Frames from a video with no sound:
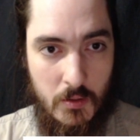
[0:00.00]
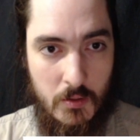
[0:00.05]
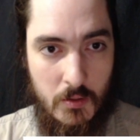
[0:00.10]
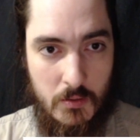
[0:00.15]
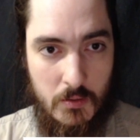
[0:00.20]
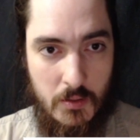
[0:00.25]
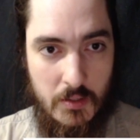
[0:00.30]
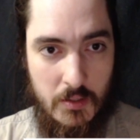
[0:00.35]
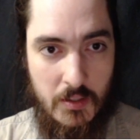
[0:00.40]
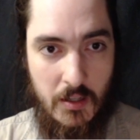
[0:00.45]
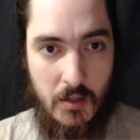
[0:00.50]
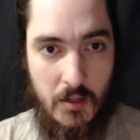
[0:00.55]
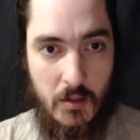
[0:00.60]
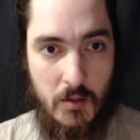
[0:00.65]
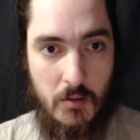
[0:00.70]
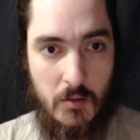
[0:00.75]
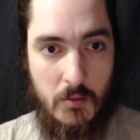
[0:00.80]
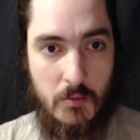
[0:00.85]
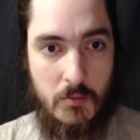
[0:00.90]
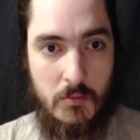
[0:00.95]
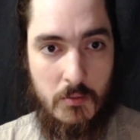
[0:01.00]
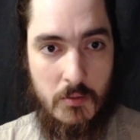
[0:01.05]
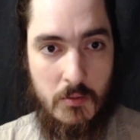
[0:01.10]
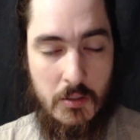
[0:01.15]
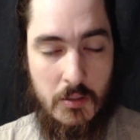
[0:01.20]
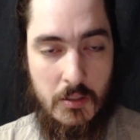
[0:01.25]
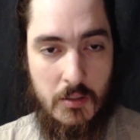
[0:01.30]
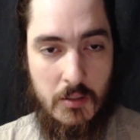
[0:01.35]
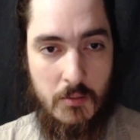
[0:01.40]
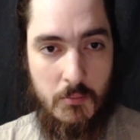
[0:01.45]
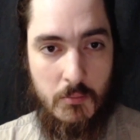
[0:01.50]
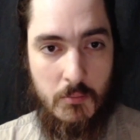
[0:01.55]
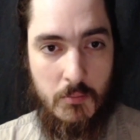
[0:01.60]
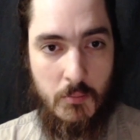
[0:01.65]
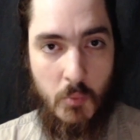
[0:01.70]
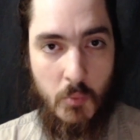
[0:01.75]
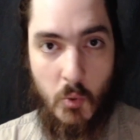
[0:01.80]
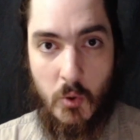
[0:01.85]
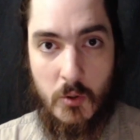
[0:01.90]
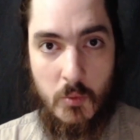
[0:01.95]
that they're
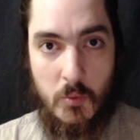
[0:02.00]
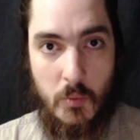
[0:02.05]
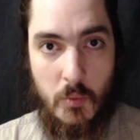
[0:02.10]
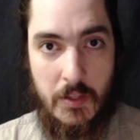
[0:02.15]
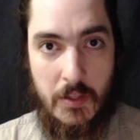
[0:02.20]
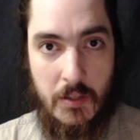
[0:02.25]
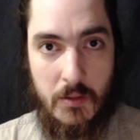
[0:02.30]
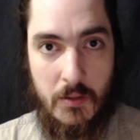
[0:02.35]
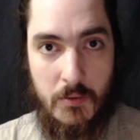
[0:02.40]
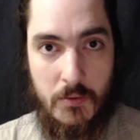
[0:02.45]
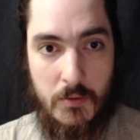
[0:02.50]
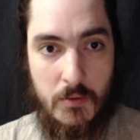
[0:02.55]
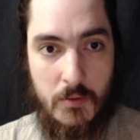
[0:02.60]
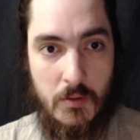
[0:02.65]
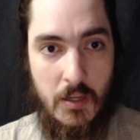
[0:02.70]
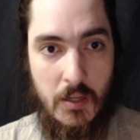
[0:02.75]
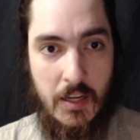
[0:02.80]
born with,